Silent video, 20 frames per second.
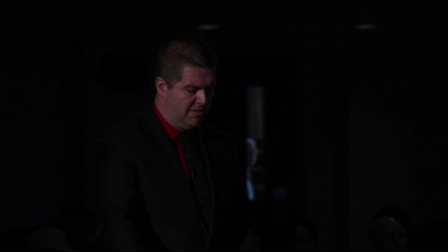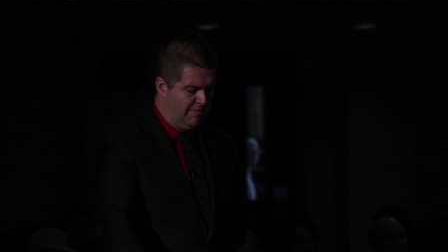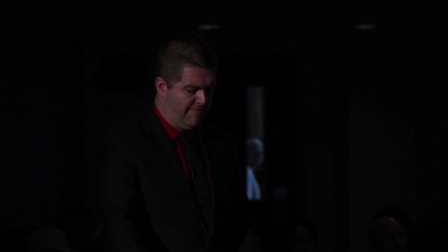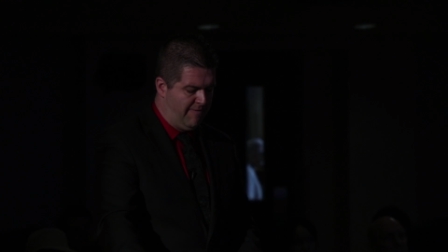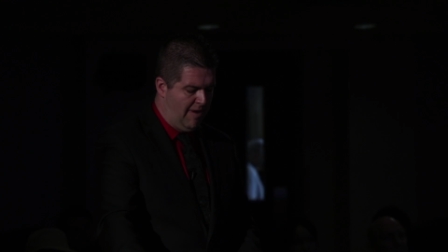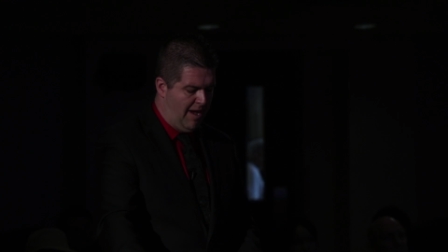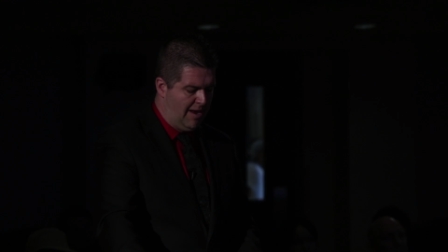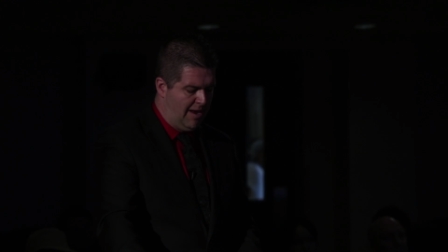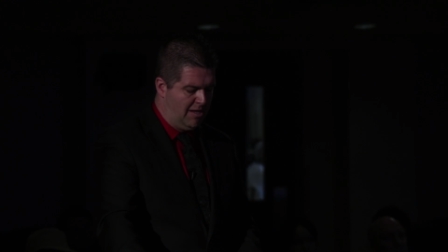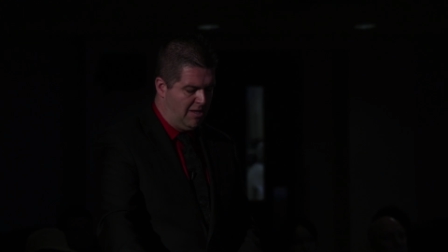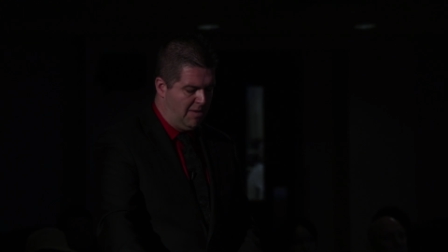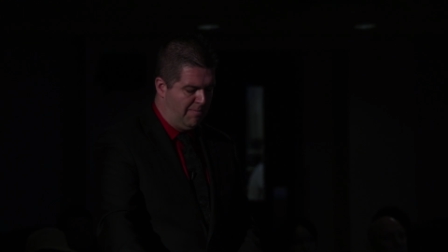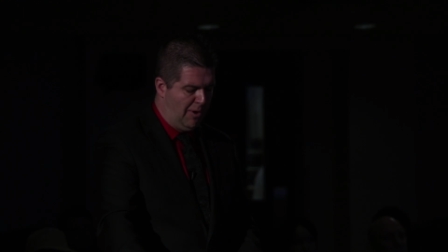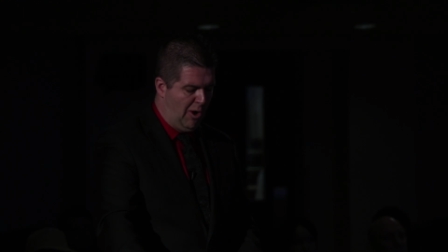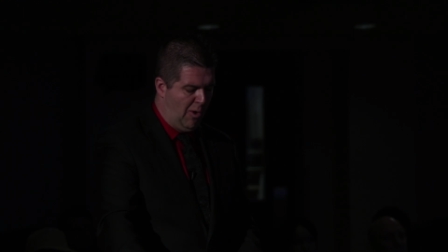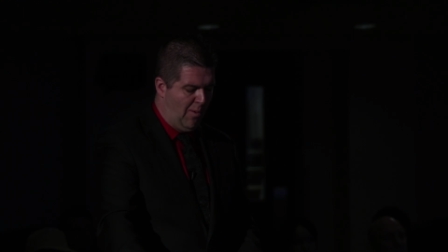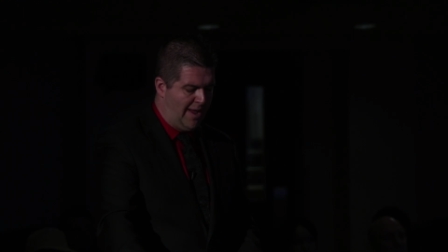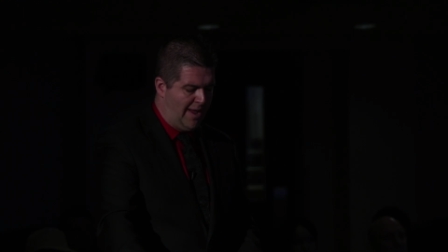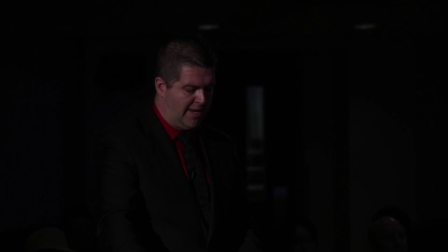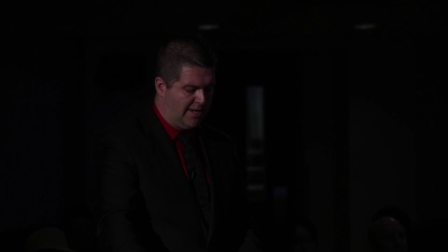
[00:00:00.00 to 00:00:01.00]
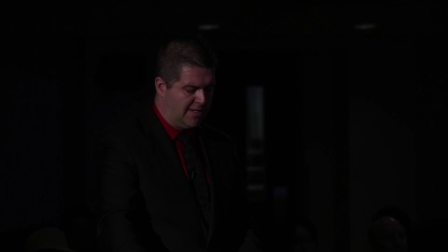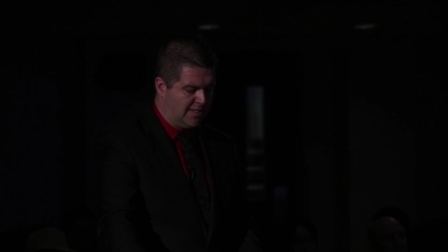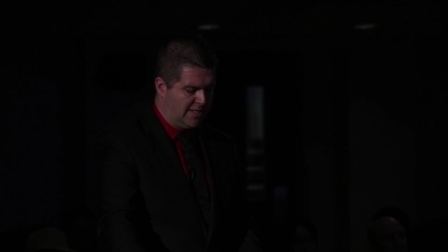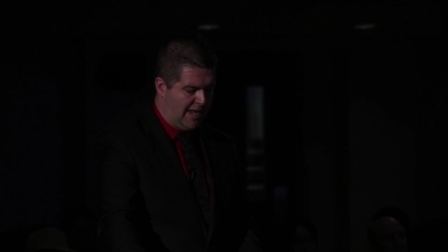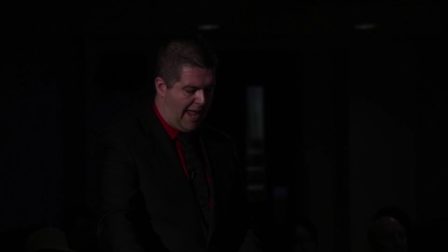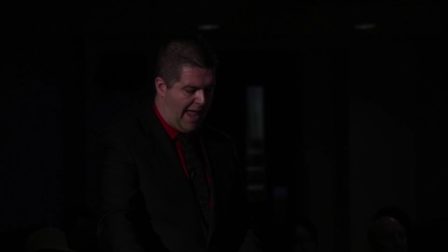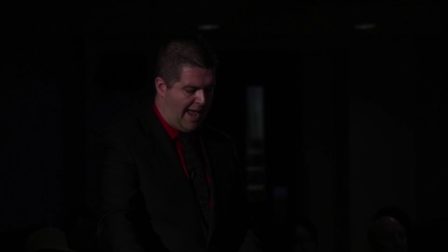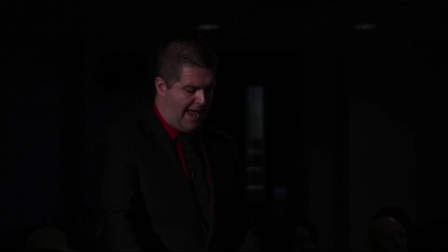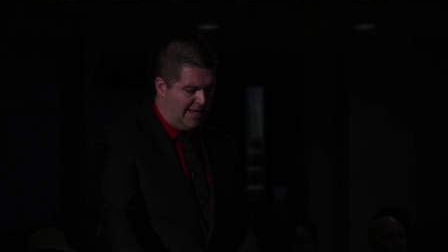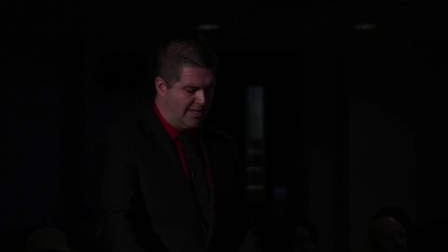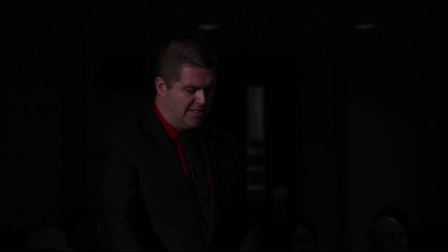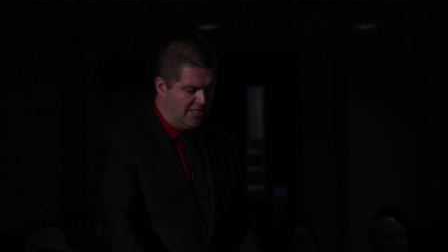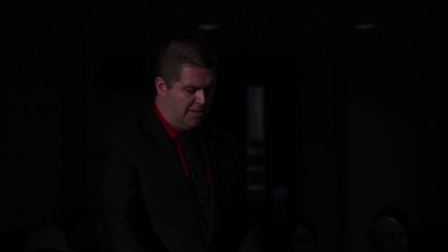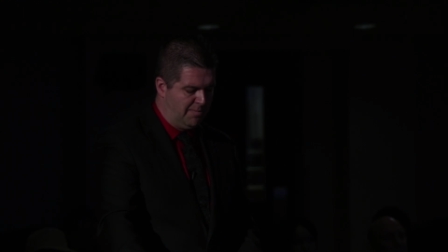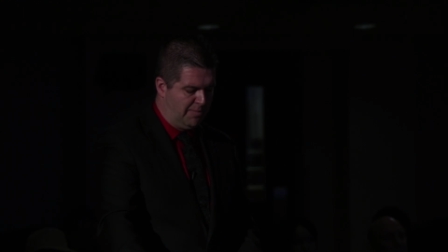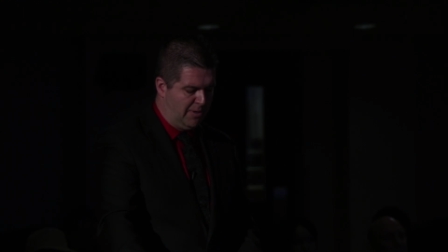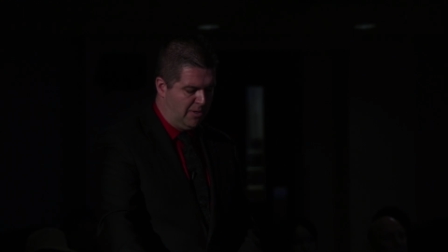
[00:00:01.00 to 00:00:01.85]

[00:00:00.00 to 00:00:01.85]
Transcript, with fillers: define in the Poetics as the